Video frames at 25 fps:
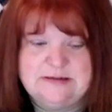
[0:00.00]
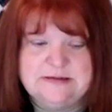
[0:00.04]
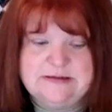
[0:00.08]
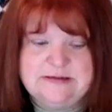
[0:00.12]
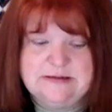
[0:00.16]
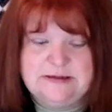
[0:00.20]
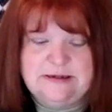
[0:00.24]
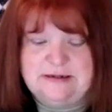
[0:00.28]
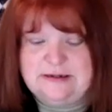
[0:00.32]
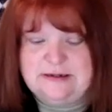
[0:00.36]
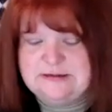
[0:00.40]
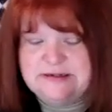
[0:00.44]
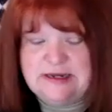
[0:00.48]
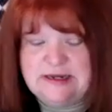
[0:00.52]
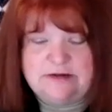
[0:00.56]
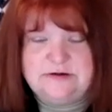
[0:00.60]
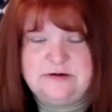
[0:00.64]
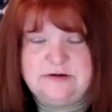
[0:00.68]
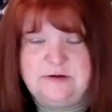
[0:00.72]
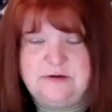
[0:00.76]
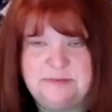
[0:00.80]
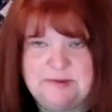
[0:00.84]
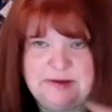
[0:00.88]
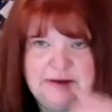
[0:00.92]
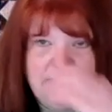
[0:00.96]
like a
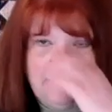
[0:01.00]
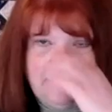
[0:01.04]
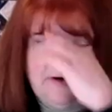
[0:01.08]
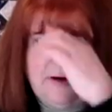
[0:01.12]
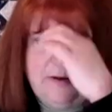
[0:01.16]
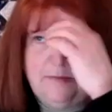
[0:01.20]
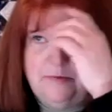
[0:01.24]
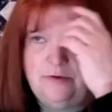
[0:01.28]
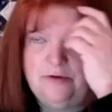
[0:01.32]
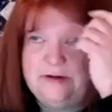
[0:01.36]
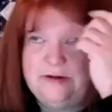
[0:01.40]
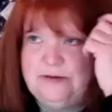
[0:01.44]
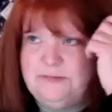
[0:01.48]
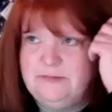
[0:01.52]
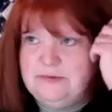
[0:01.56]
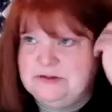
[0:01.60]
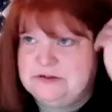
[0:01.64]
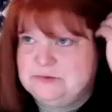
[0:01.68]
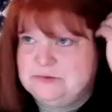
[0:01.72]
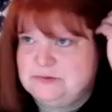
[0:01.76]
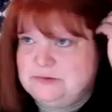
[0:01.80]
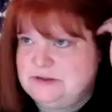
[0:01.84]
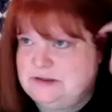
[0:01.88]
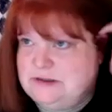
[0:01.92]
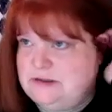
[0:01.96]
technical BRM, working
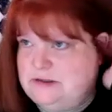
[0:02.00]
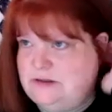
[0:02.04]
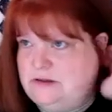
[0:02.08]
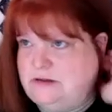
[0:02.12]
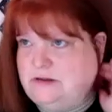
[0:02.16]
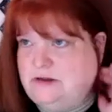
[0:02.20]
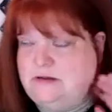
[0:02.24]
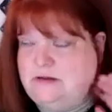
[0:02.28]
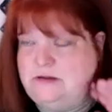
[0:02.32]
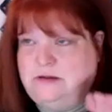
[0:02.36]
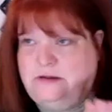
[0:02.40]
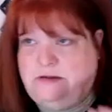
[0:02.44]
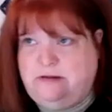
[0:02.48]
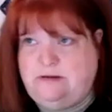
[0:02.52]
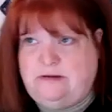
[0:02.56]
between